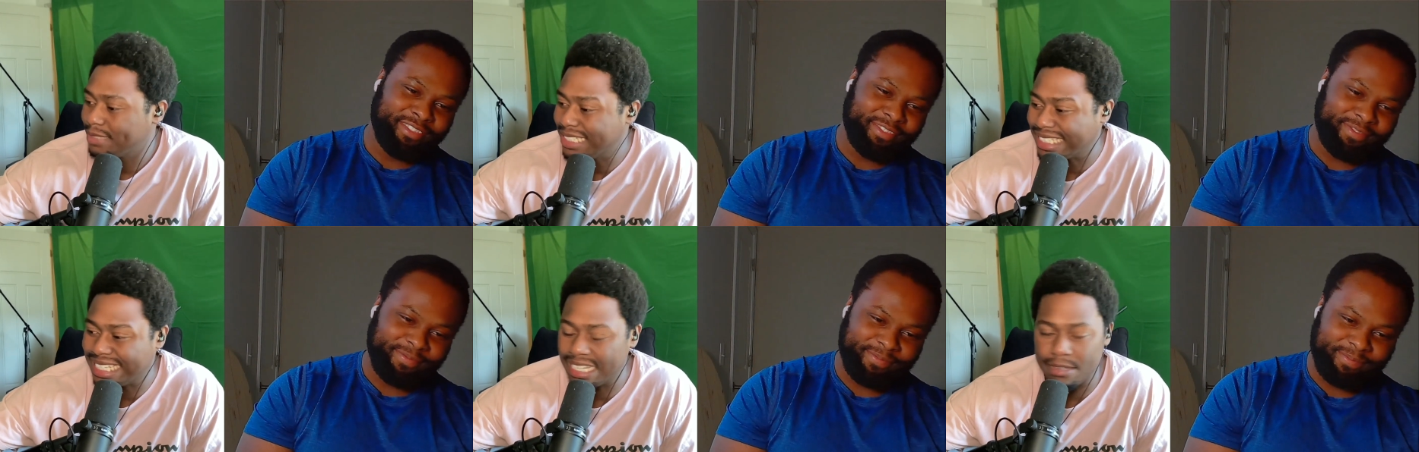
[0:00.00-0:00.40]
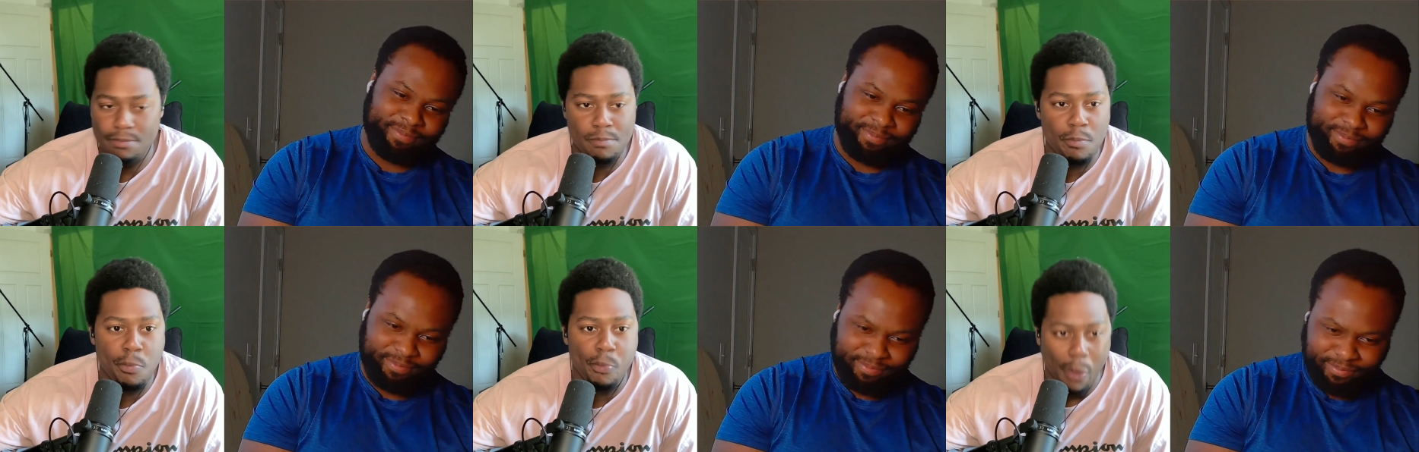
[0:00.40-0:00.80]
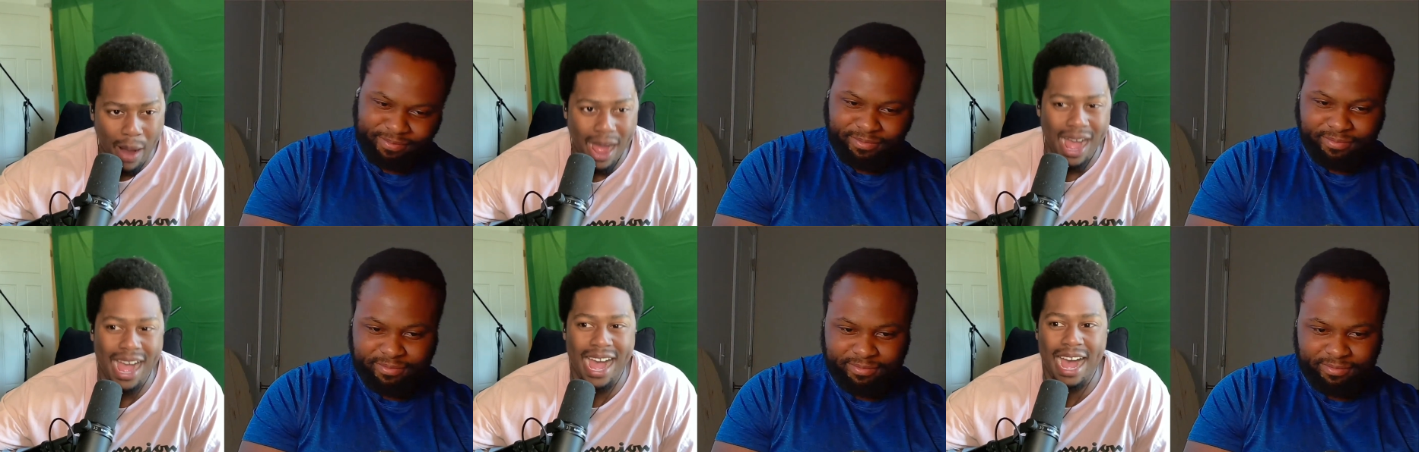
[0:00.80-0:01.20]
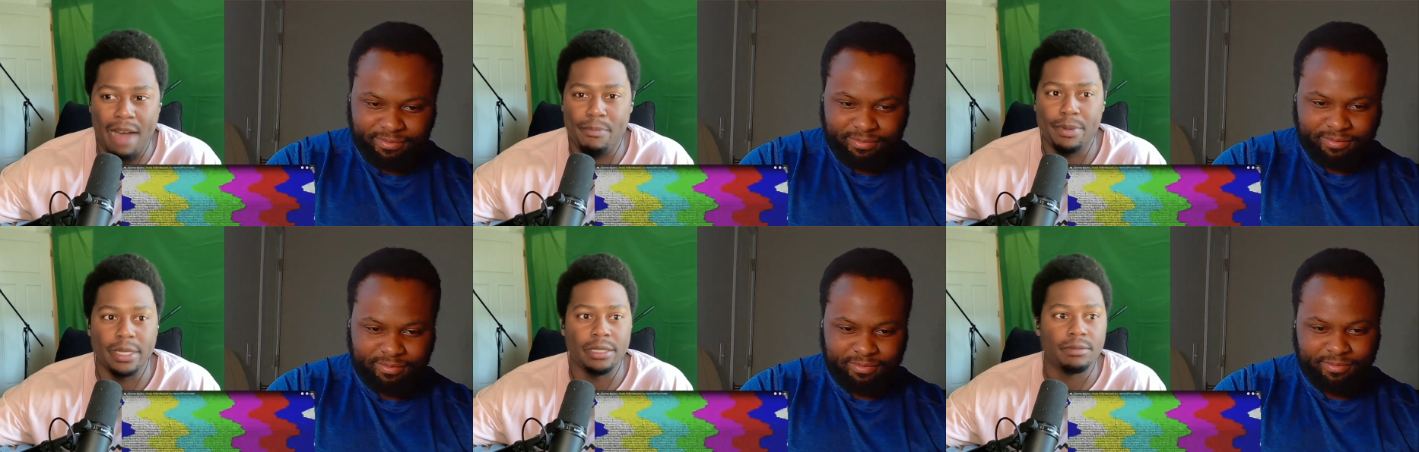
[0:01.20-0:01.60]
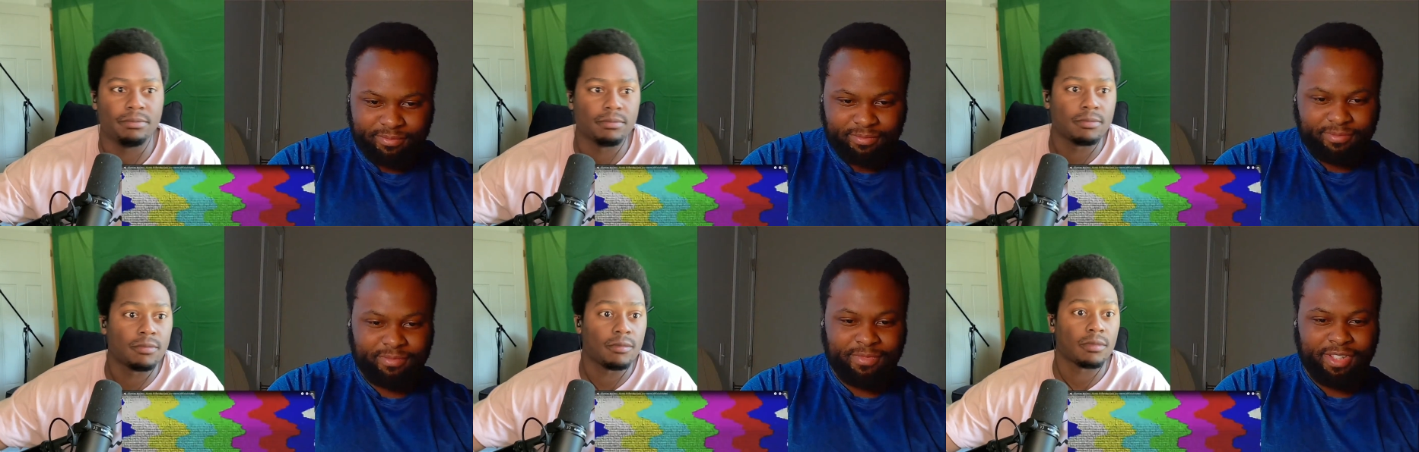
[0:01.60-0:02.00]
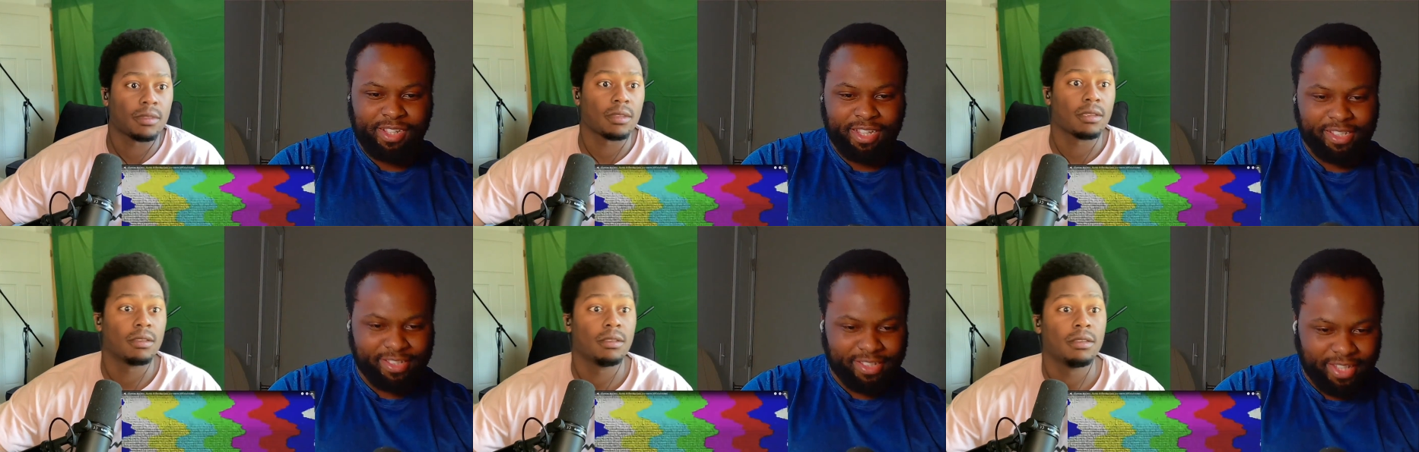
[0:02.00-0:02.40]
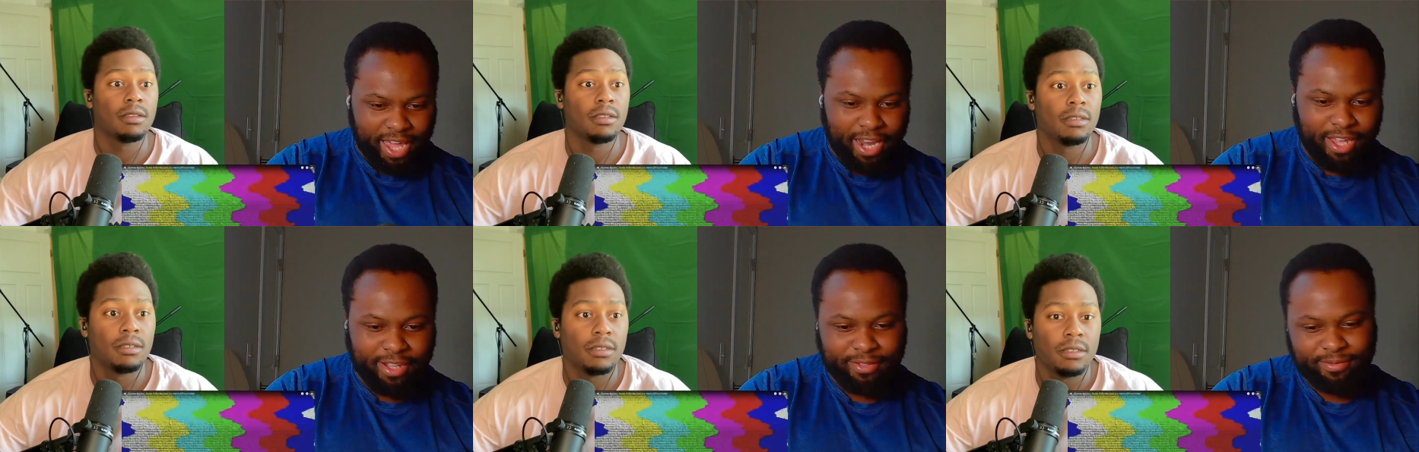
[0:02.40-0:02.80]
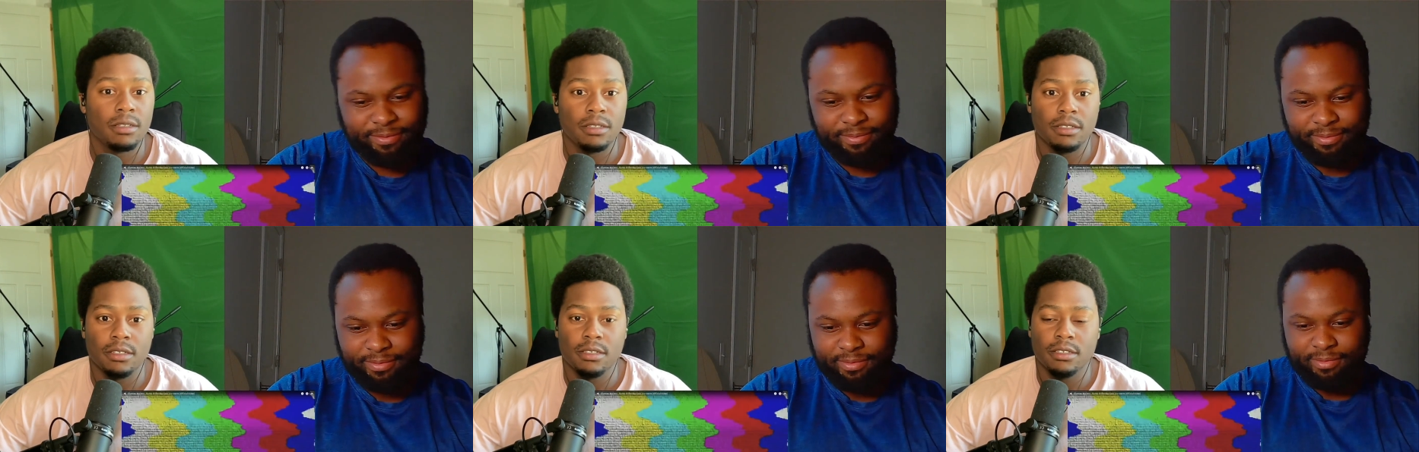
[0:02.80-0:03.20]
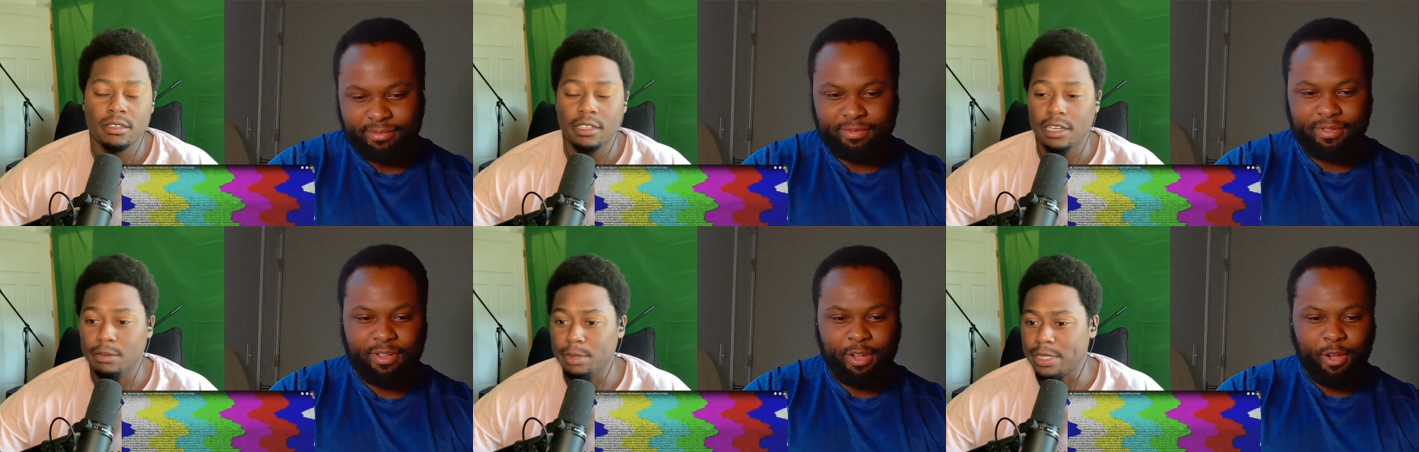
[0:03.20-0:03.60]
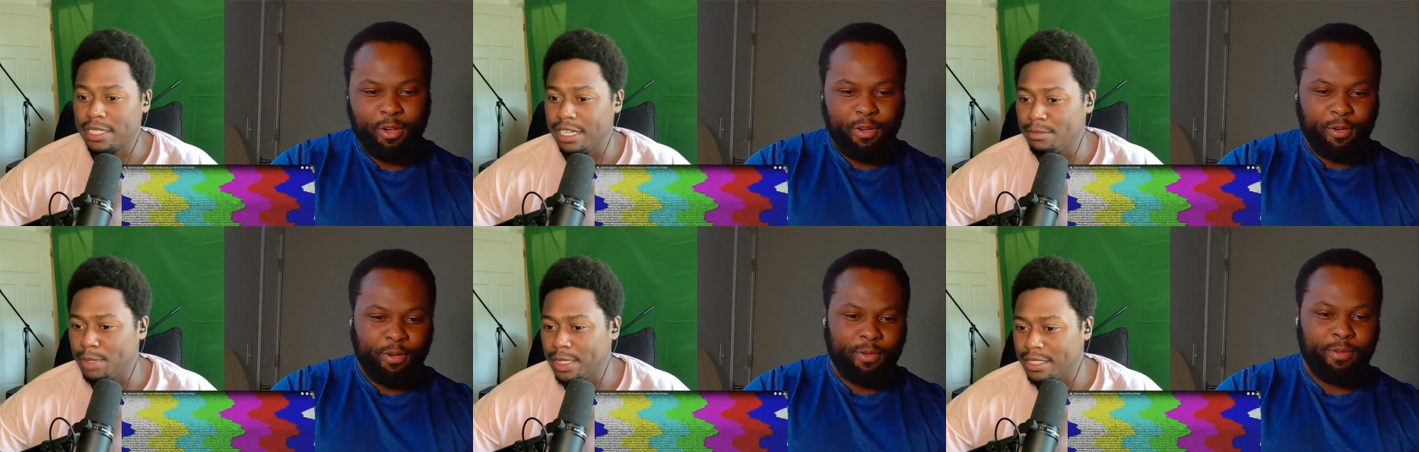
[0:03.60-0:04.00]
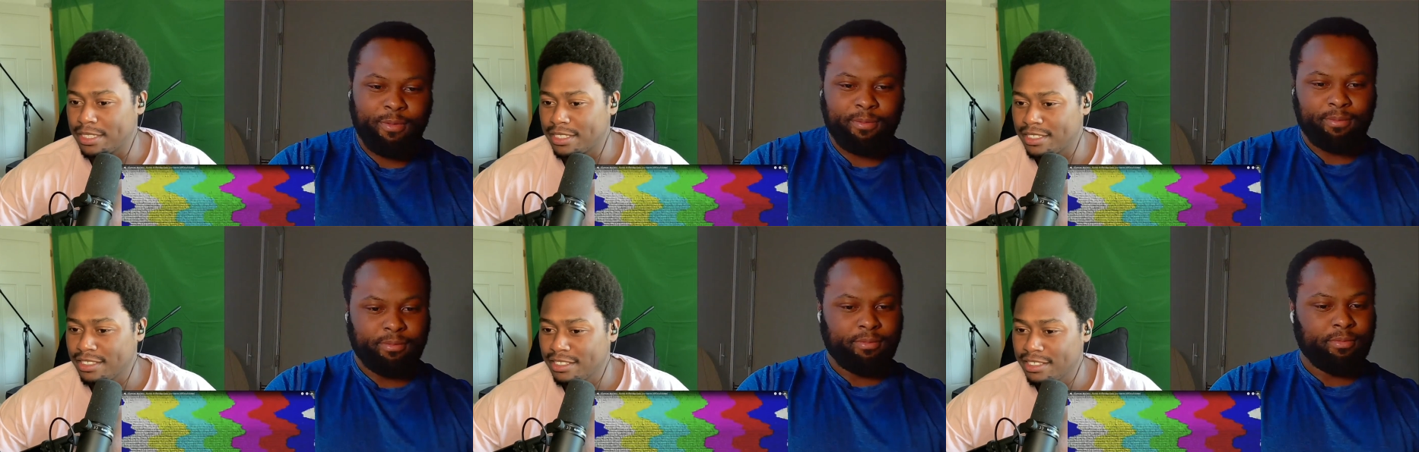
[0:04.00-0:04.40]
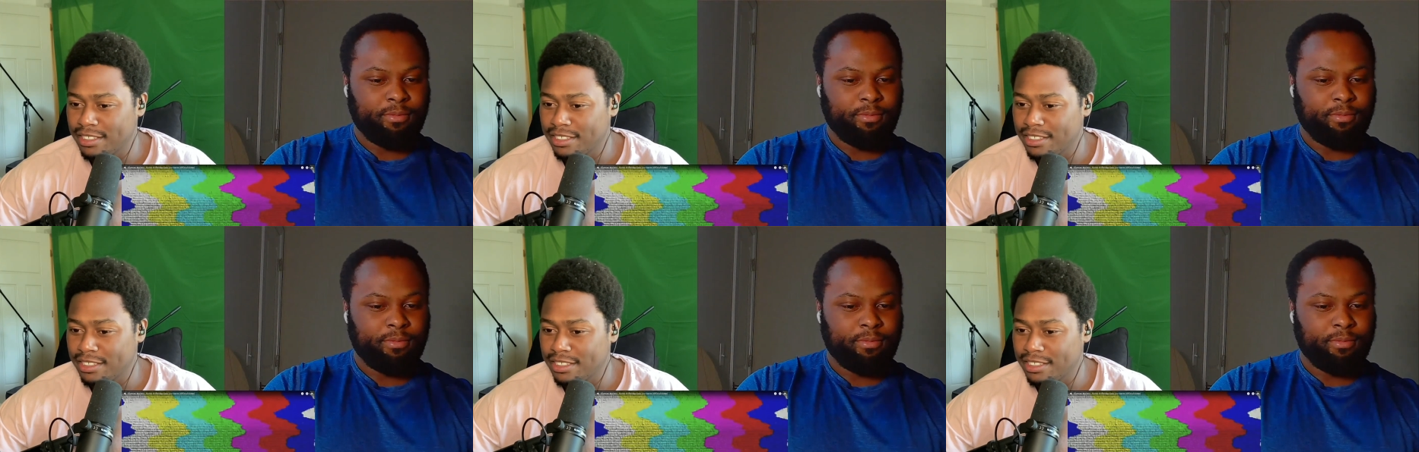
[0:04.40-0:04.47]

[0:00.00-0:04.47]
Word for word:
Speaker 1: Let's get up and let's get it. I'm excited about this.